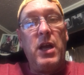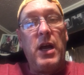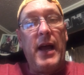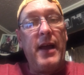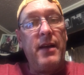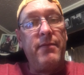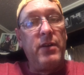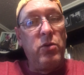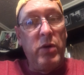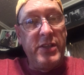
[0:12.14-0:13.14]
I have a
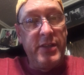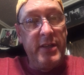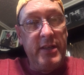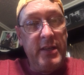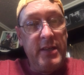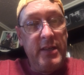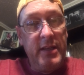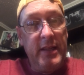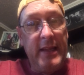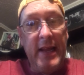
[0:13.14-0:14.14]
question
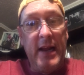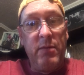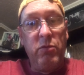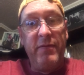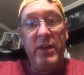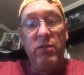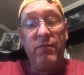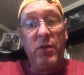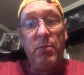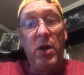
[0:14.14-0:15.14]
that I will field
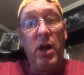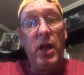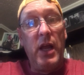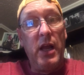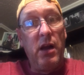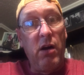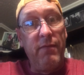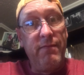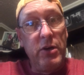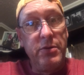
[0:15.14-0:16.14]
from our
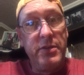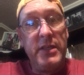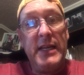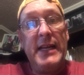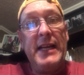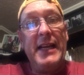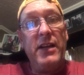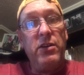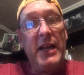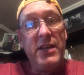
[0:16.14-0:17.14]
first
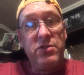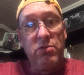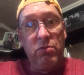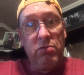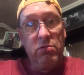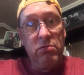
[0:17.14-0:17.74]
international